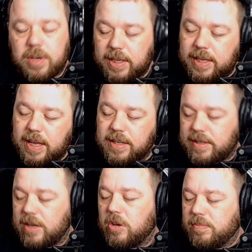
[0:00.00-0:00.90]
get it set
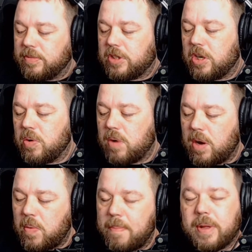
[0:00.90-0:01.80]
up. So I
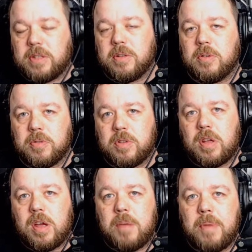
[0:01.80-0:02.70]
went back to
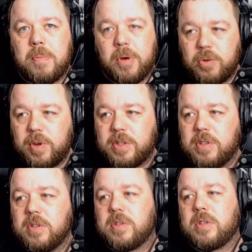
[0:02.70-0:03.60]
my
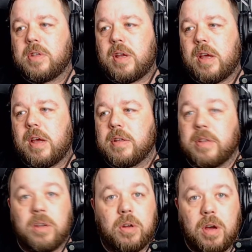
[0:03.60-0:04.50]
moderators and said,
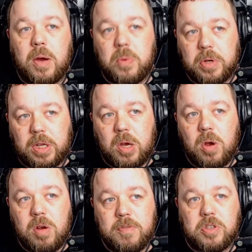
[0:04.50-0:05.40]
look, I want to go
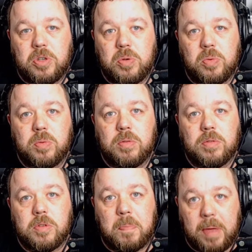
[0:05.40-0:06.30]
over to
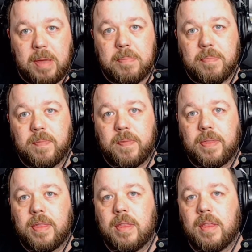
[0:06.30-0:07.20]
Beam.
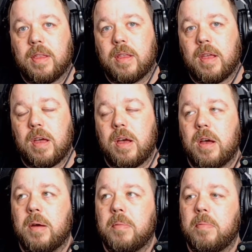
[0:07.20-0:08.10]

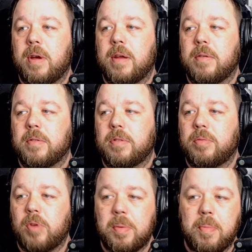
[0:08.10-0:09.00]
And
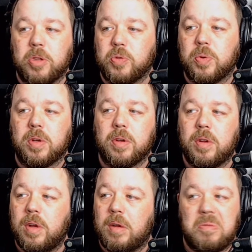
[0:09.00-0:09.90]
3 of the mods were,
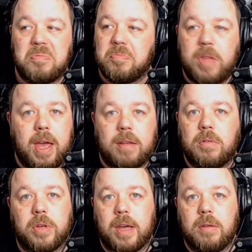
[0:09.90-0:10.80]
yeah,
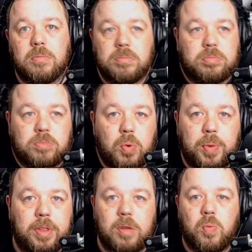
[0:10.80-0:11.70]
okay, we're with
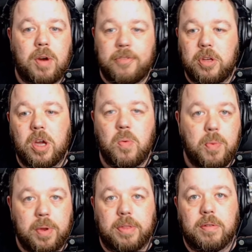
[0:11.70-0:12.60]
you. Wherever you go, we're
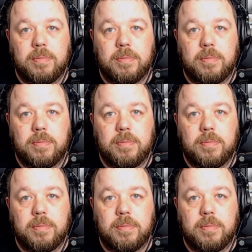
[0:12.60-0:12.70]
with you.